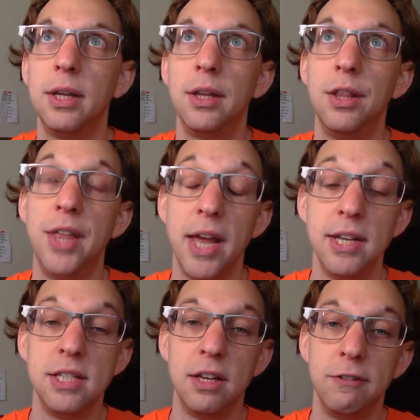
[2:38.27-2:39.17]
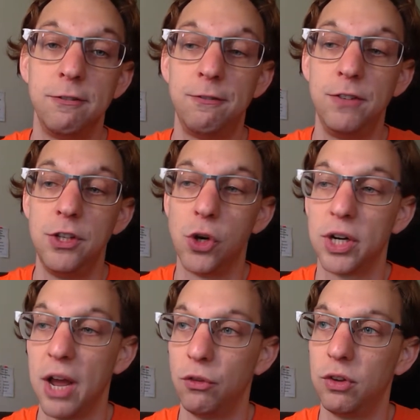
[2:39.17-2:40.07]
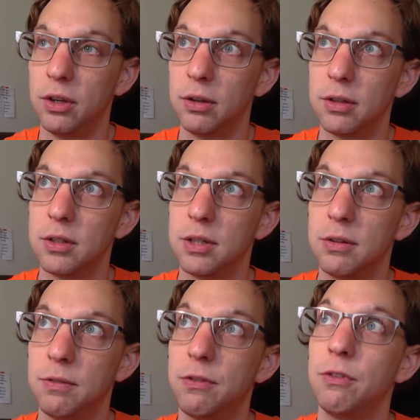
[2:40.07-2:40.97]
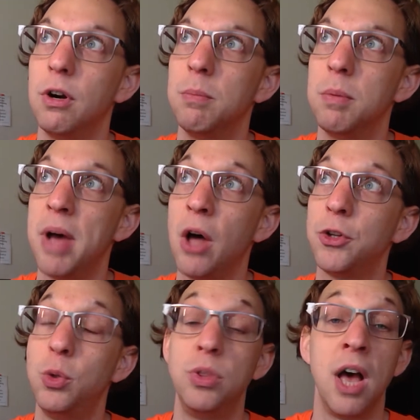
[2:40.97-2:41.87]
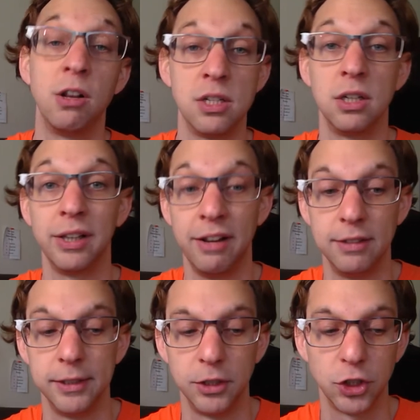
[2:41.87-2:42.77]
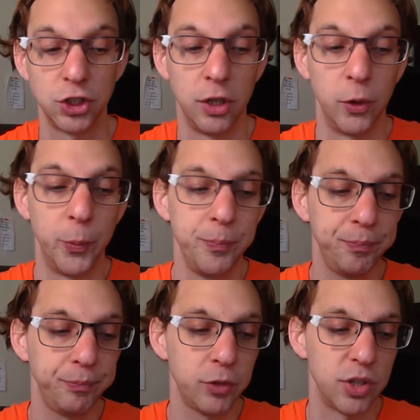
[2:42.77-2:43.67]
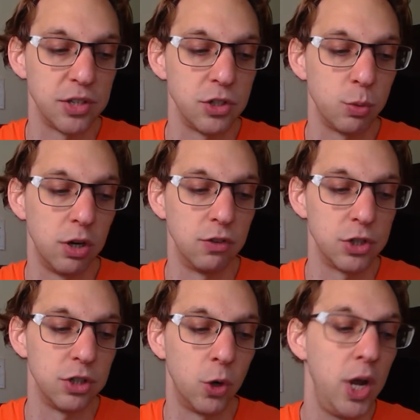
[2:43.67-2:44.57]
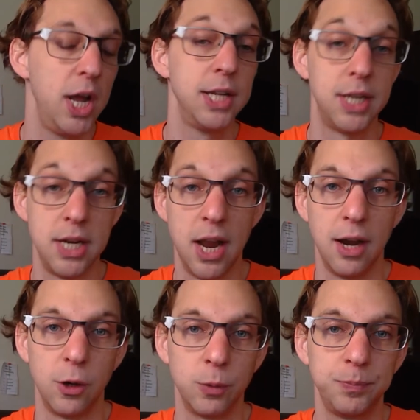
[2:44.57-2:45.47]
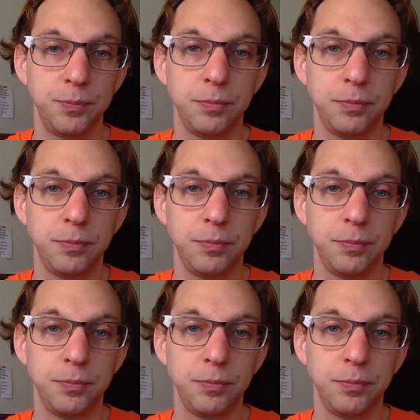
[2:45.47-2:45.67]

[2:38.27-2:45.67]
that is if you're counting from about 2011 or so, 2012 or so, to now,